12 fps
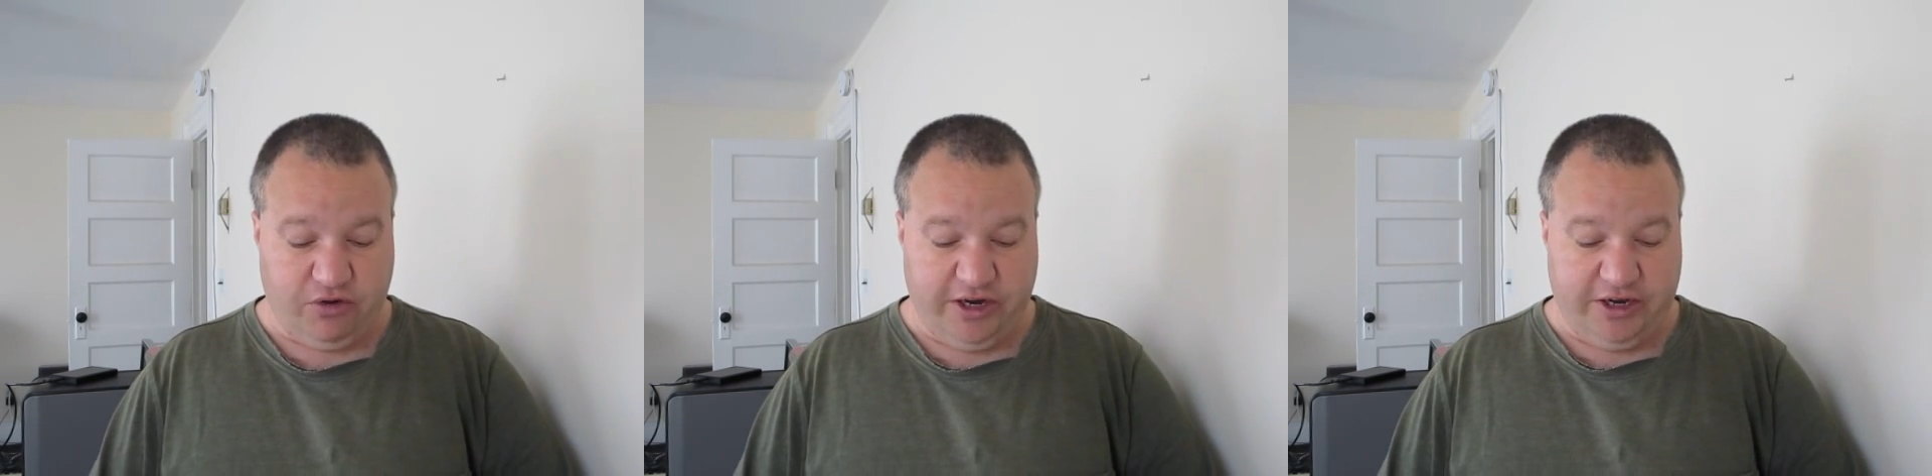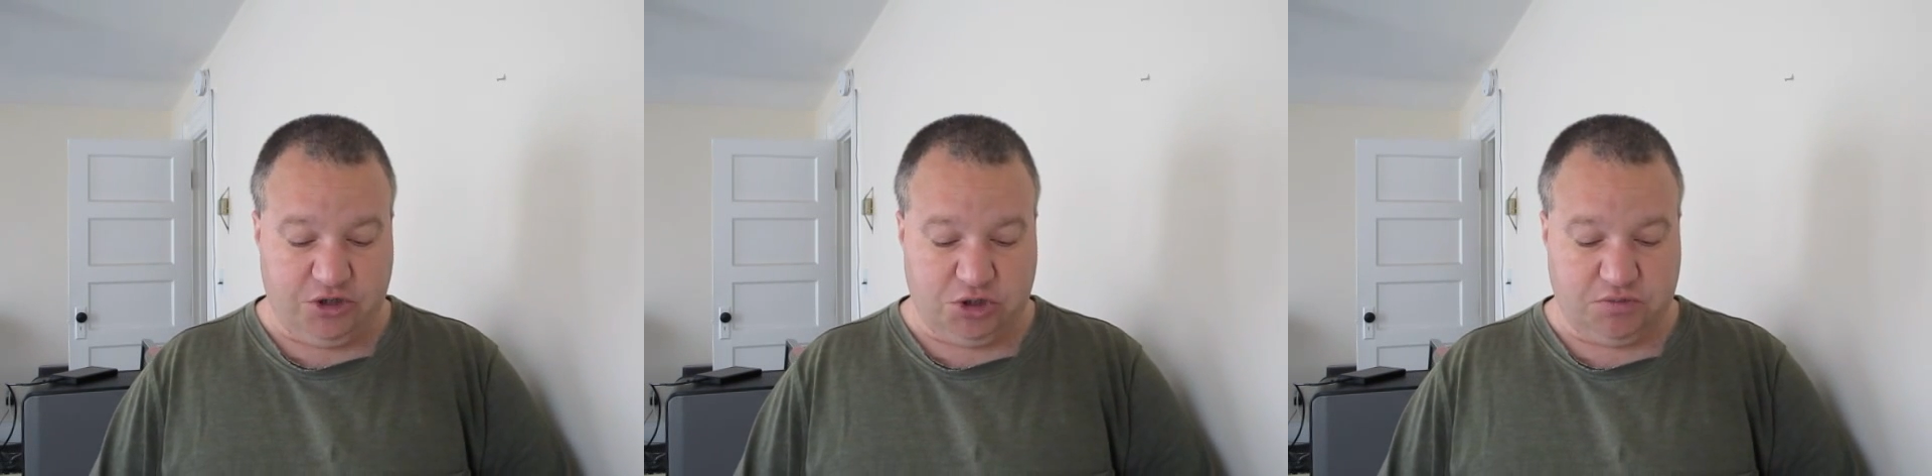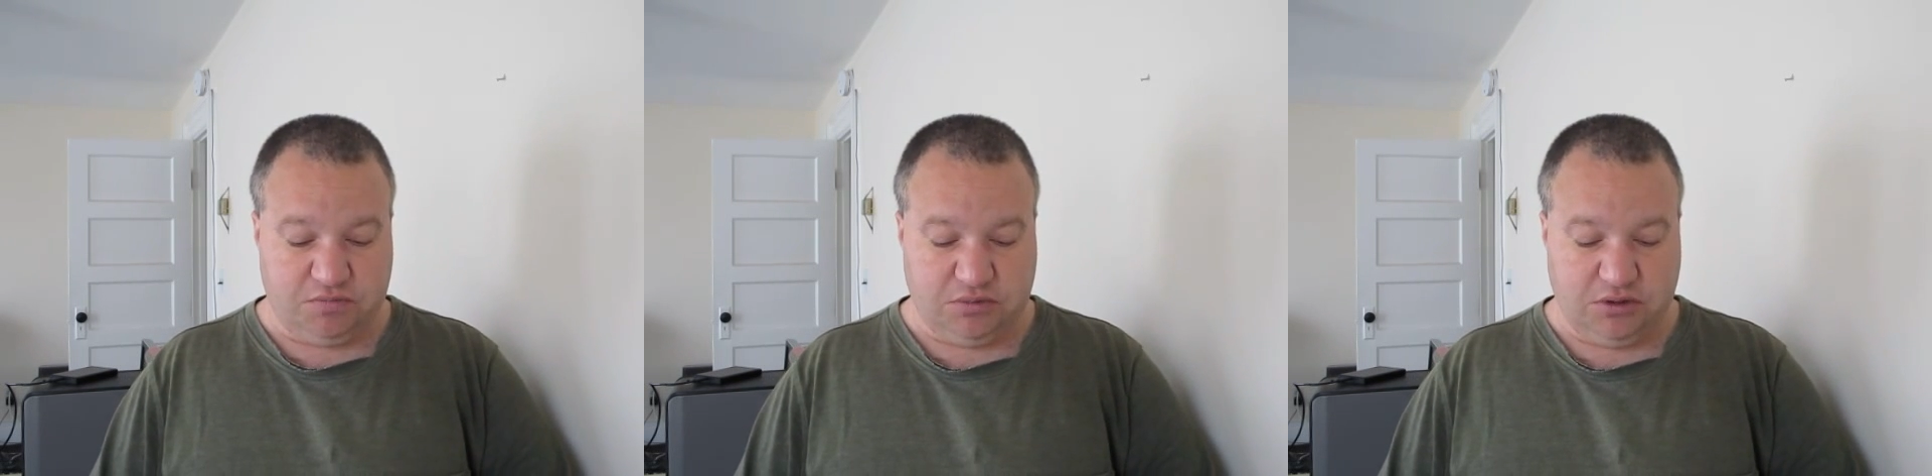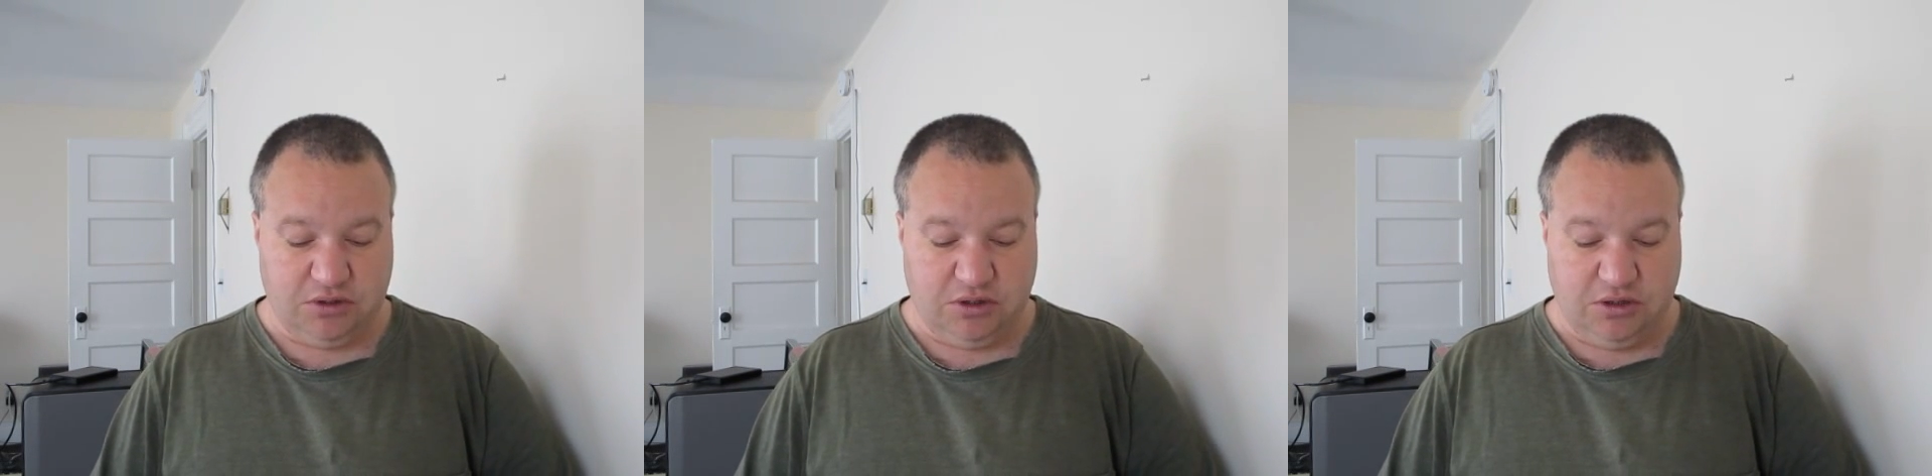branch,
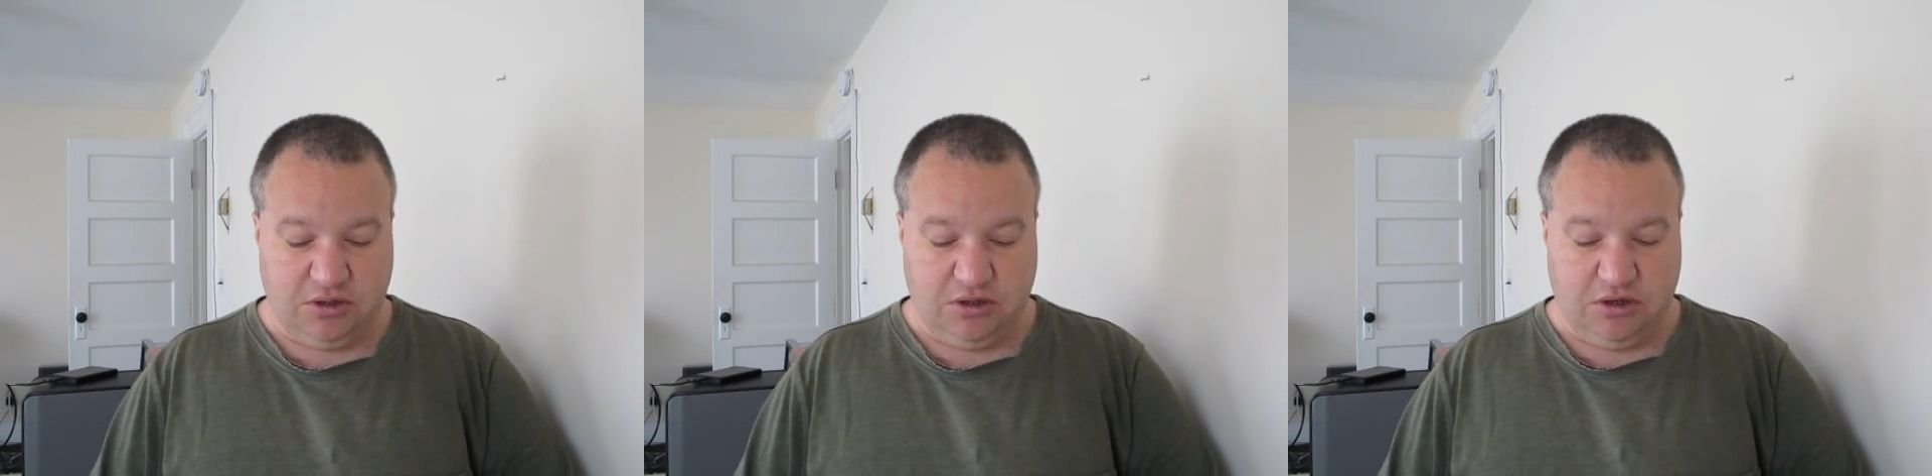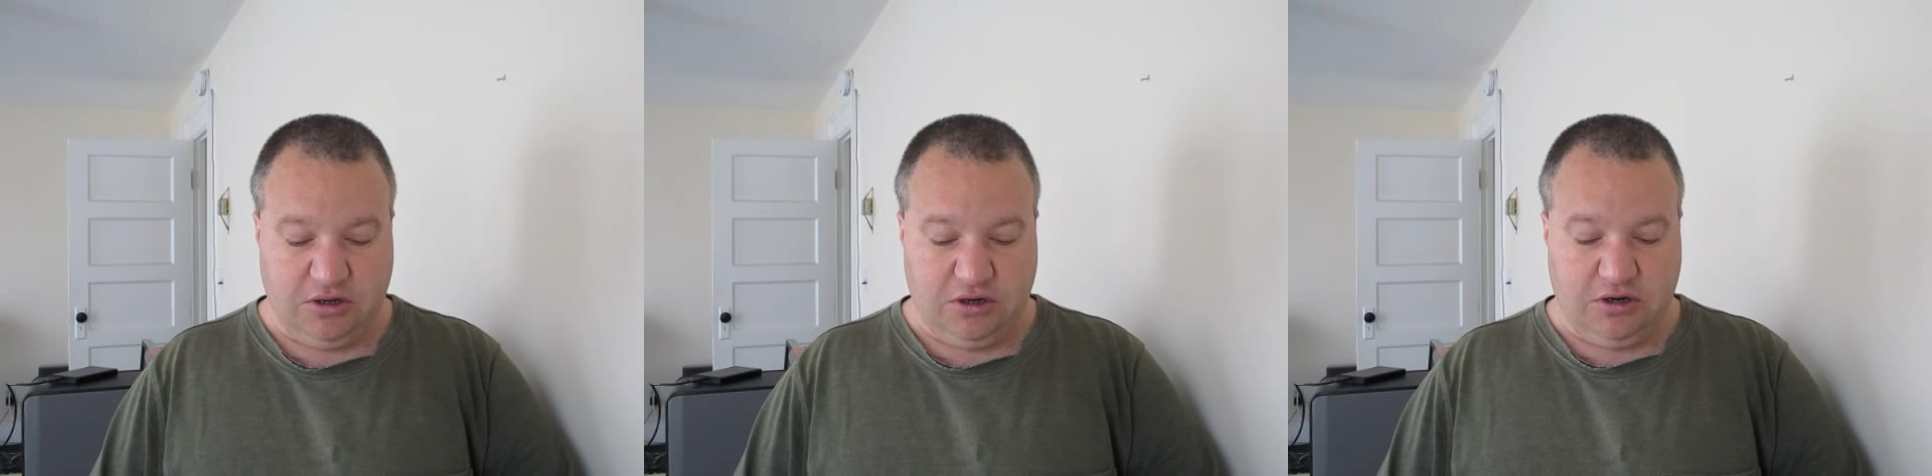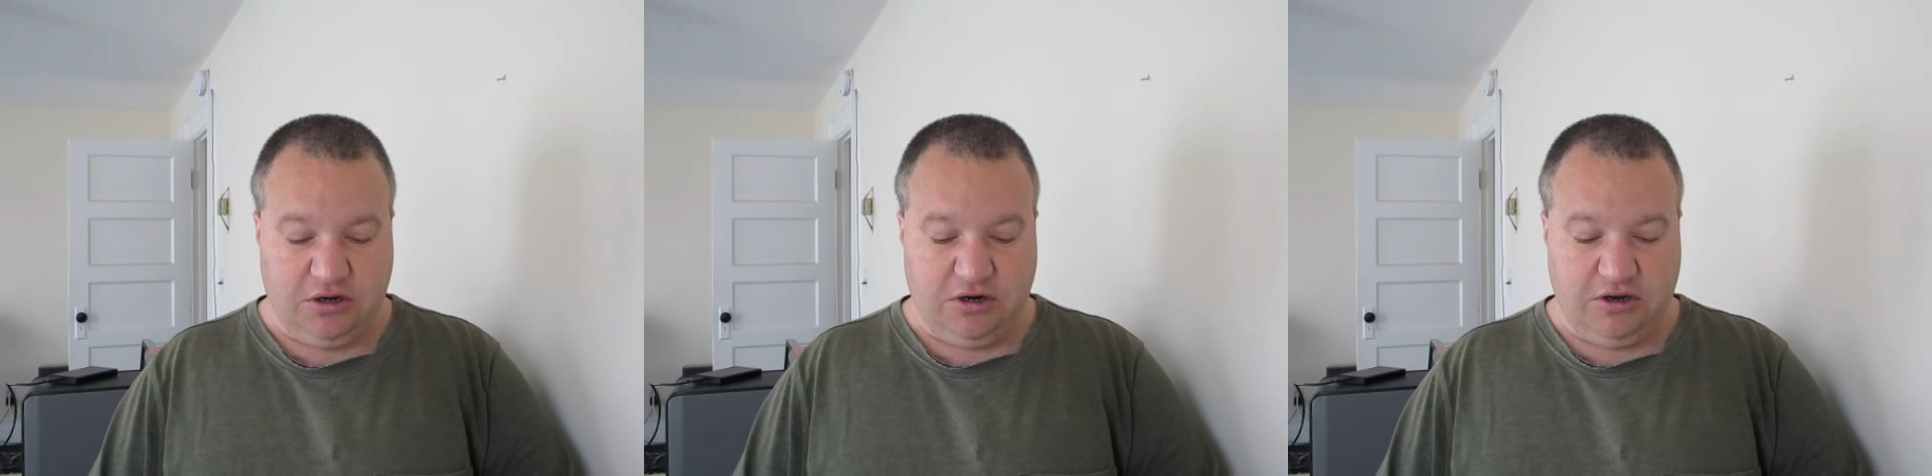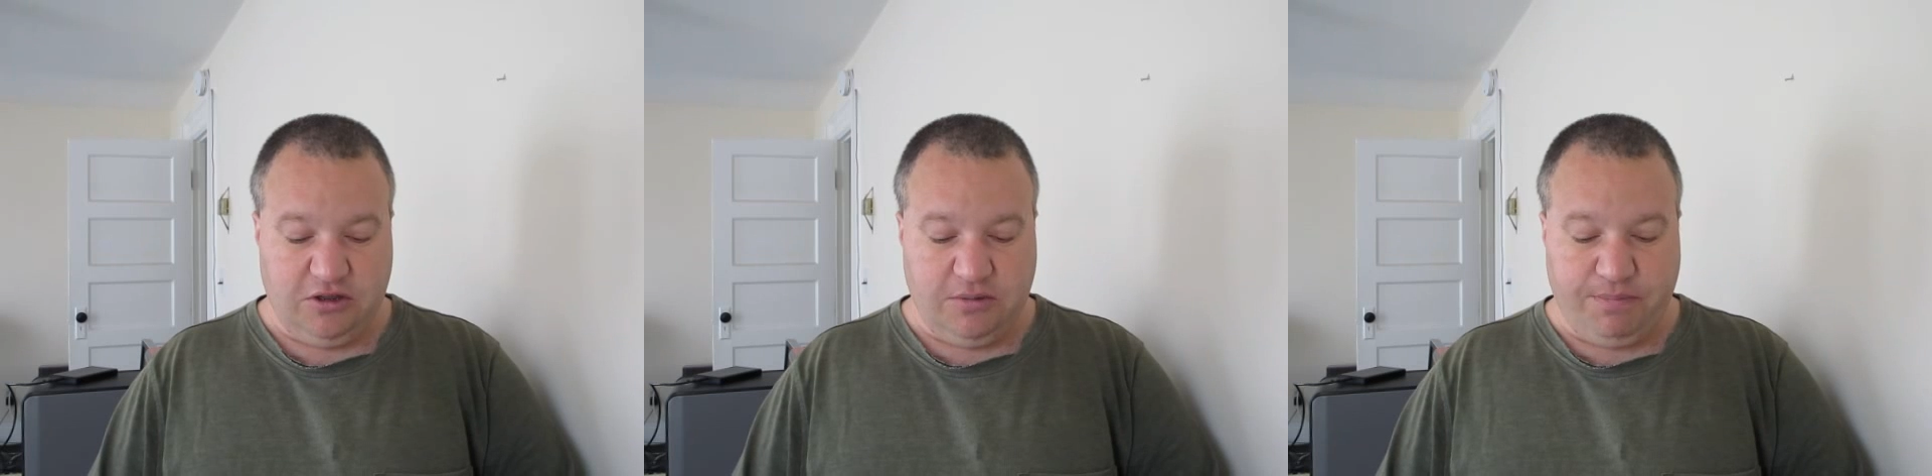
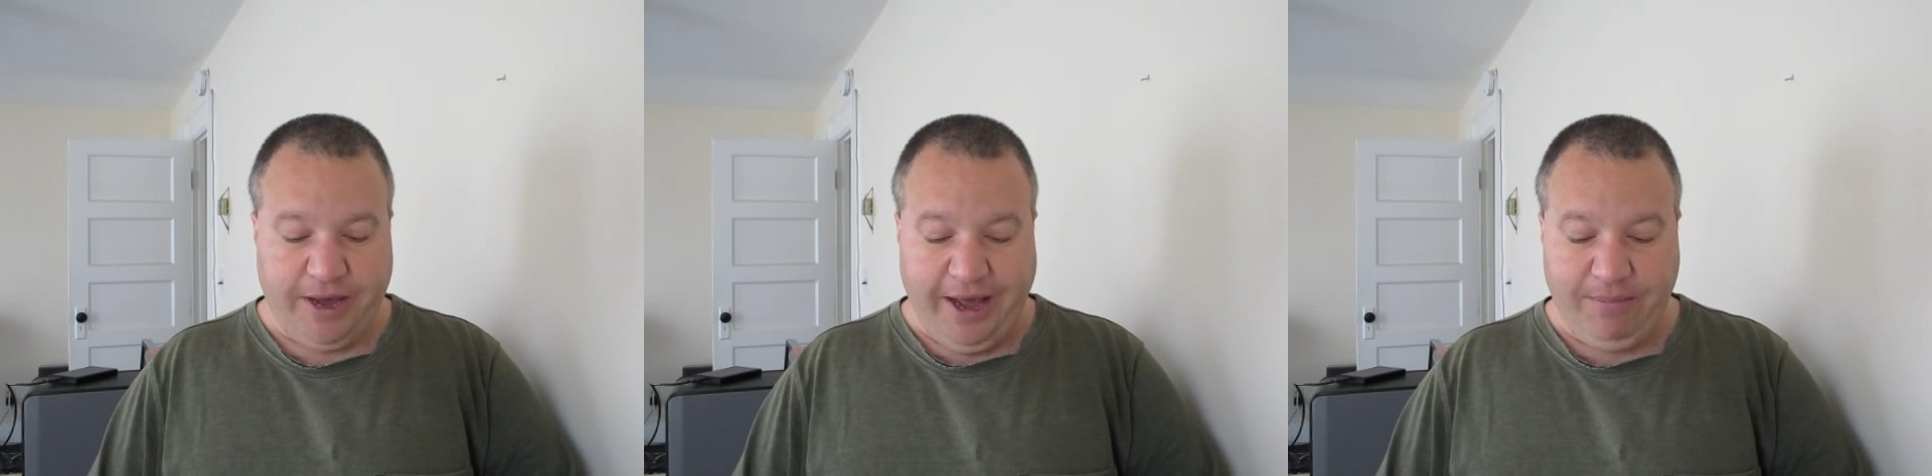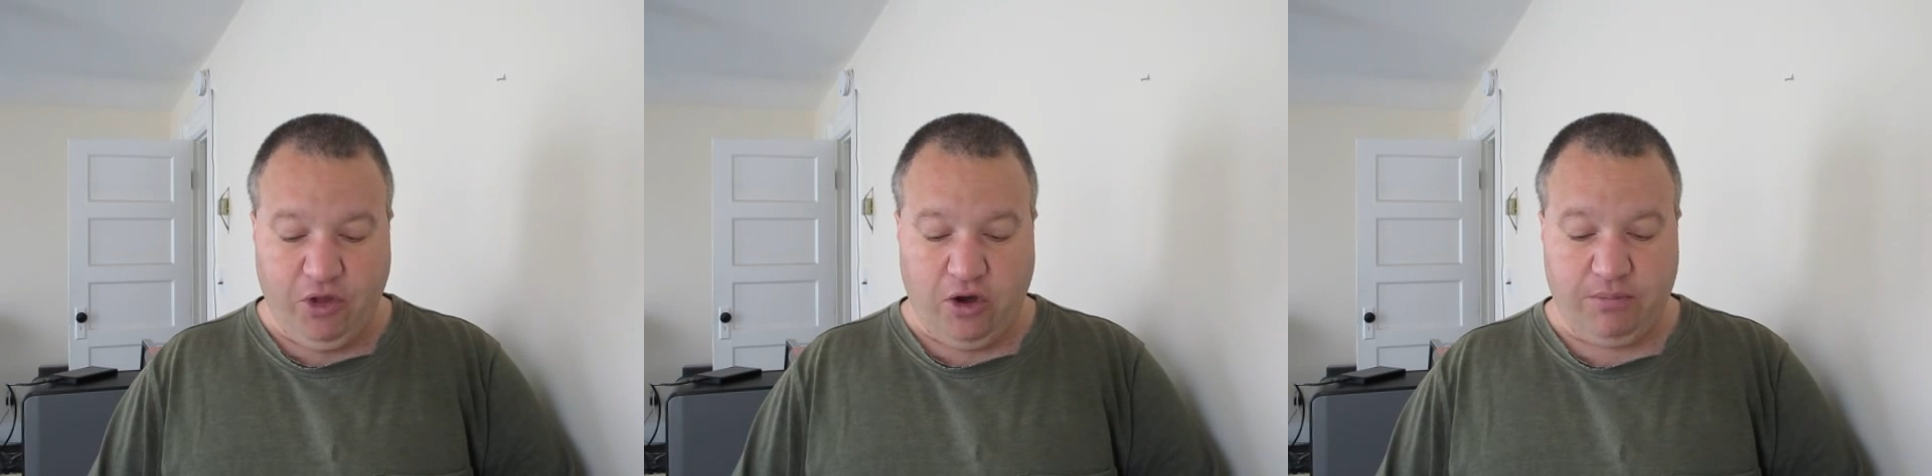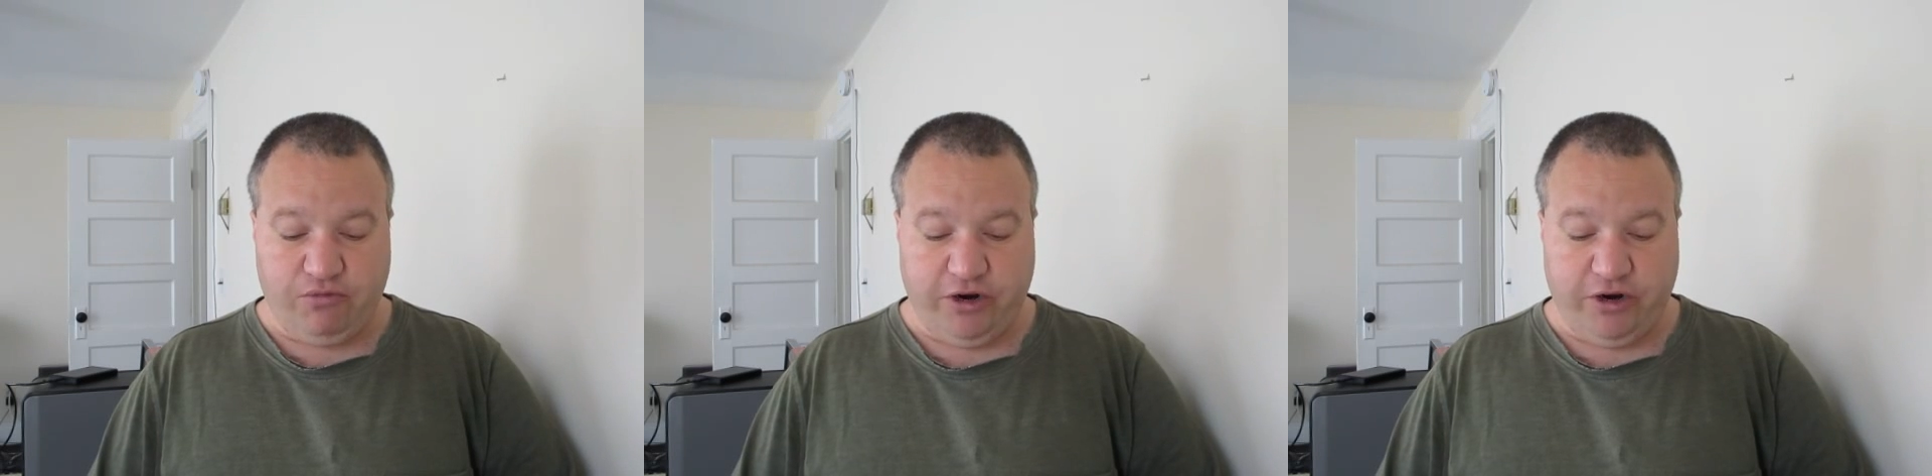the Babylon